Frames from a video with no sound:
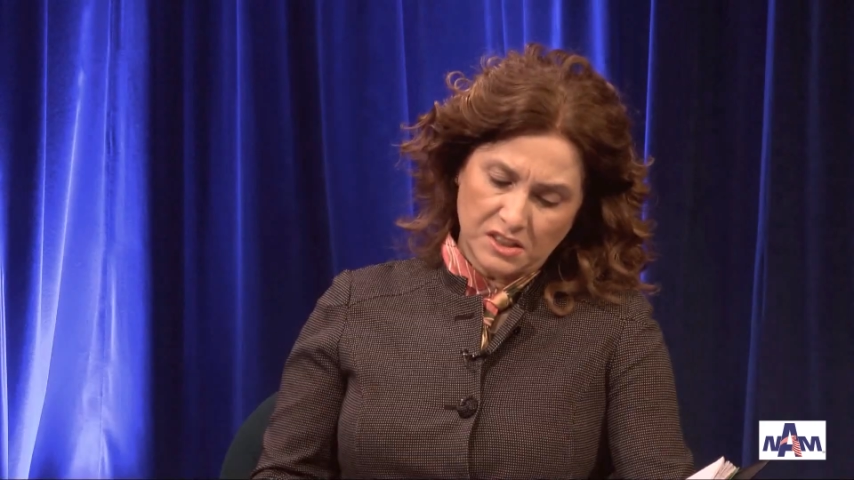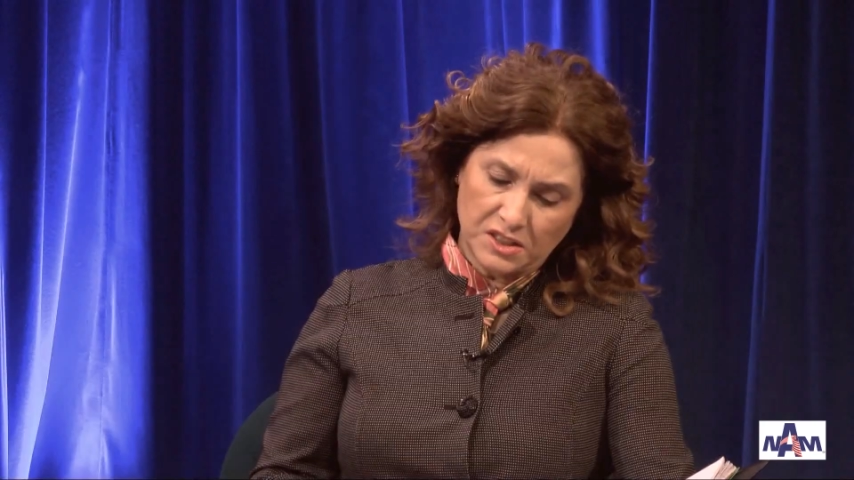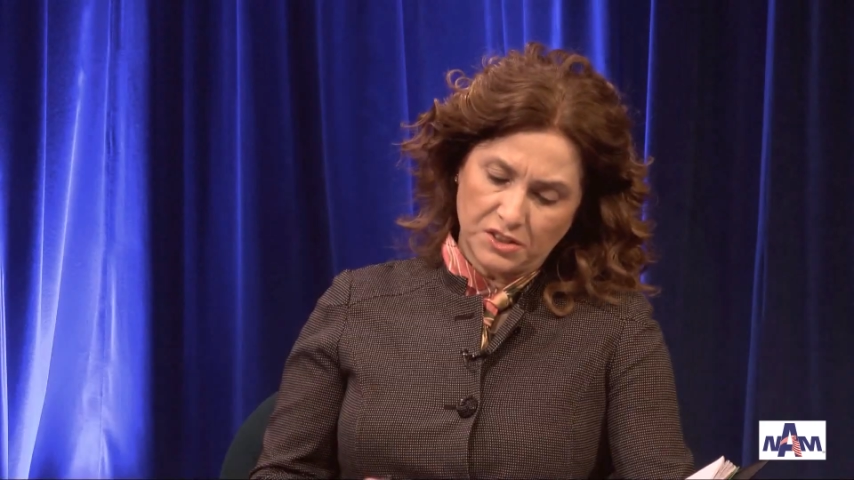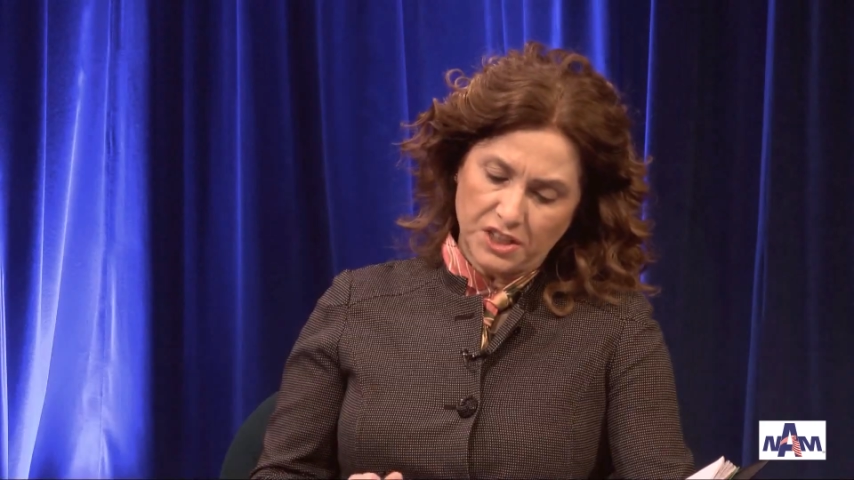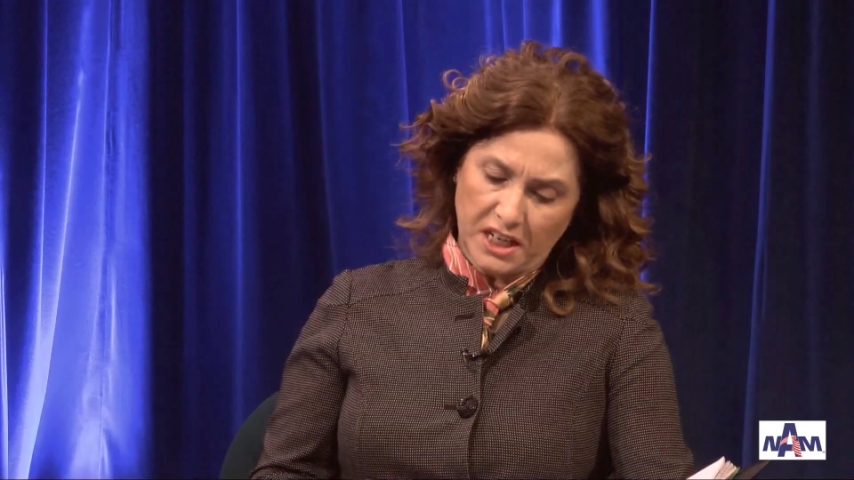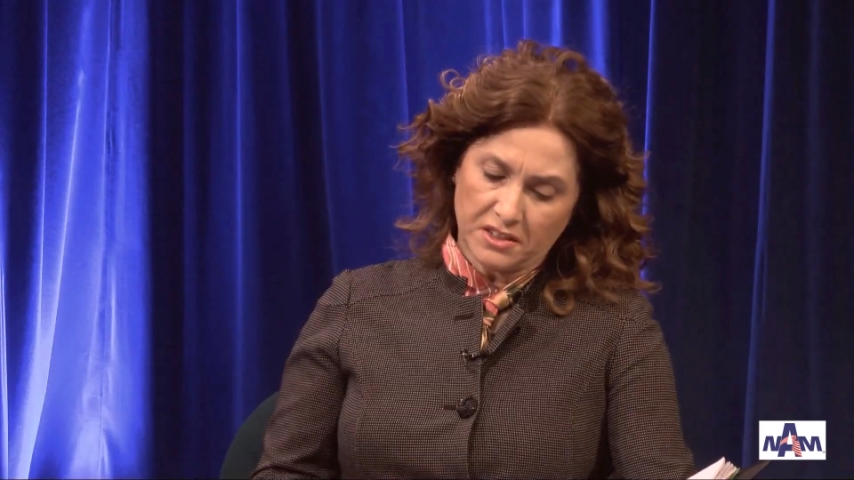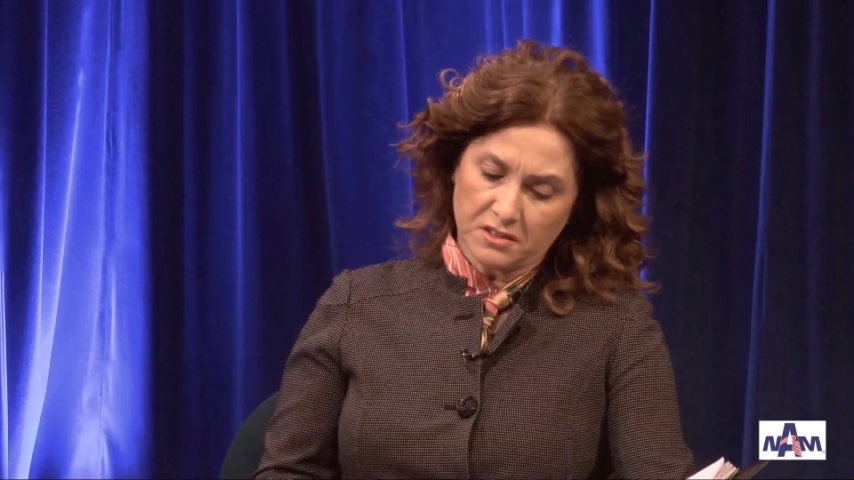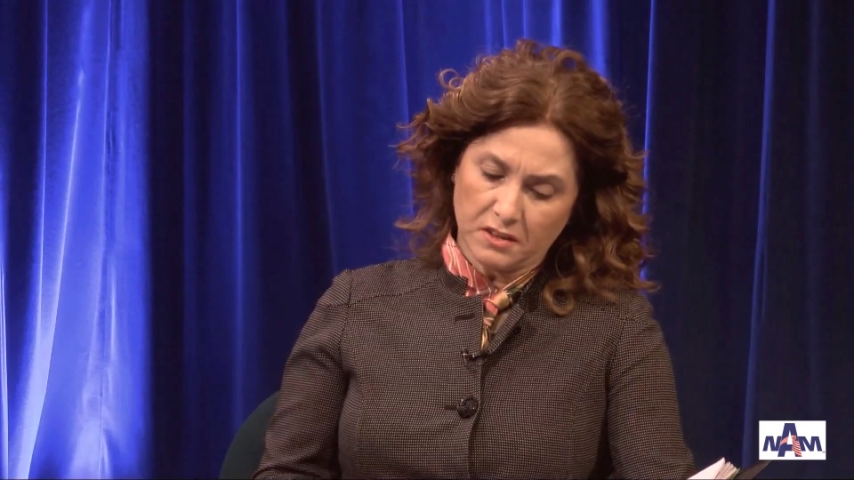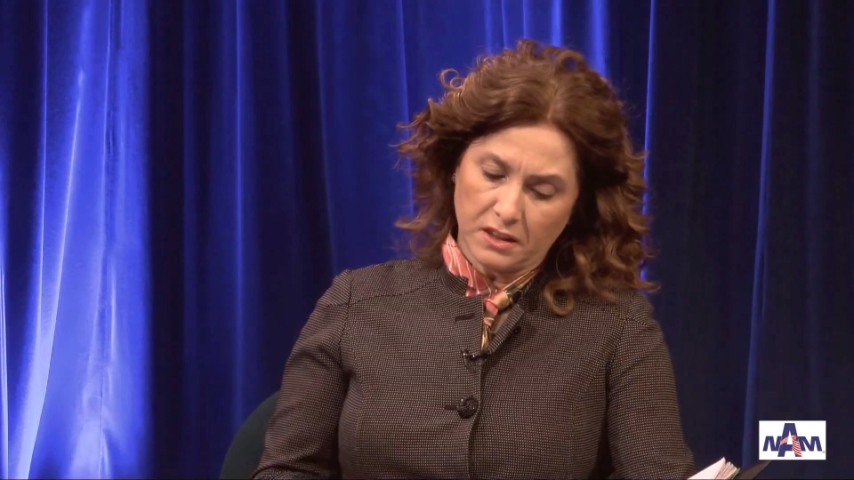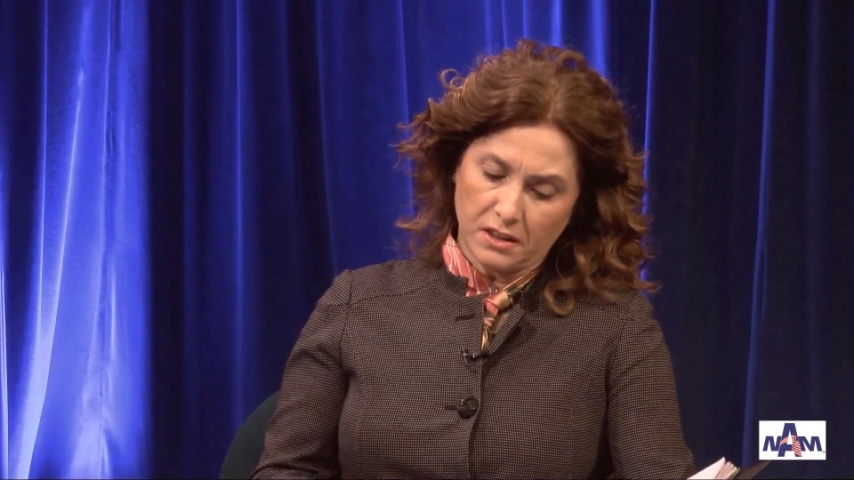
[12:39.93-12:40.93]
is
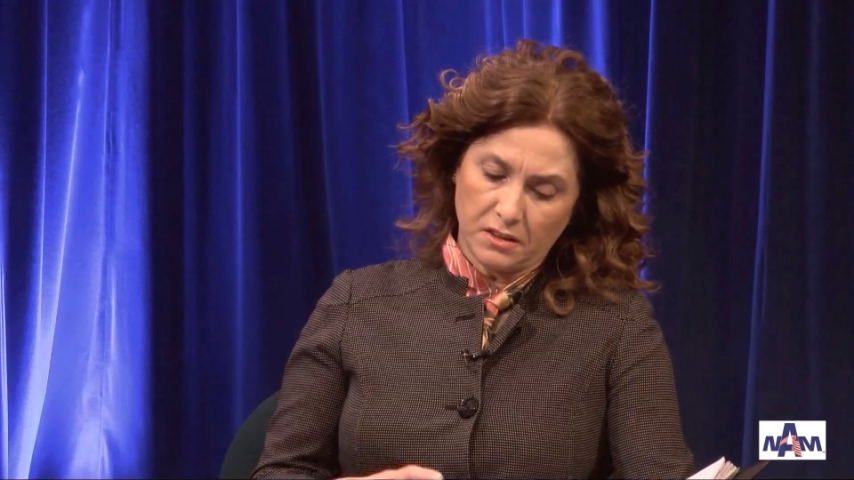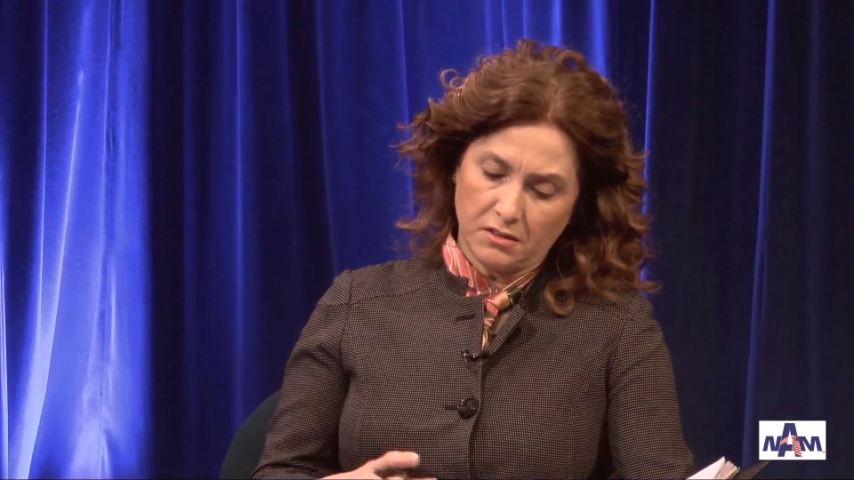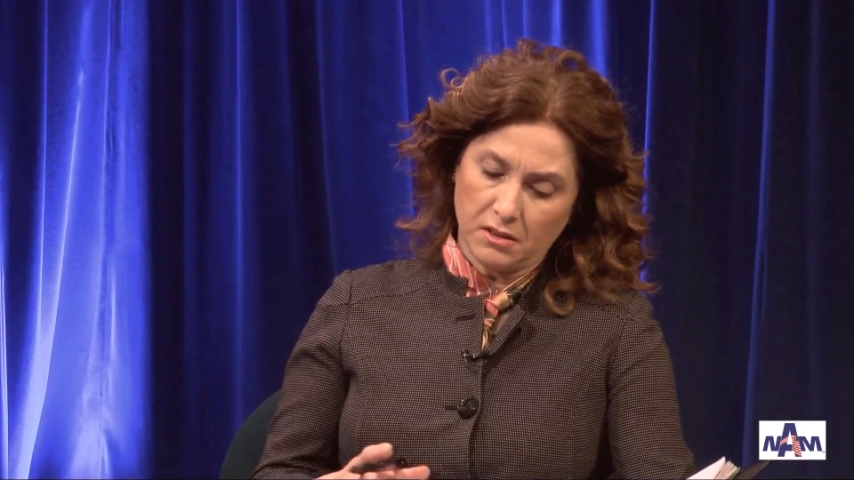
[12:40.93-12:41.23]
generally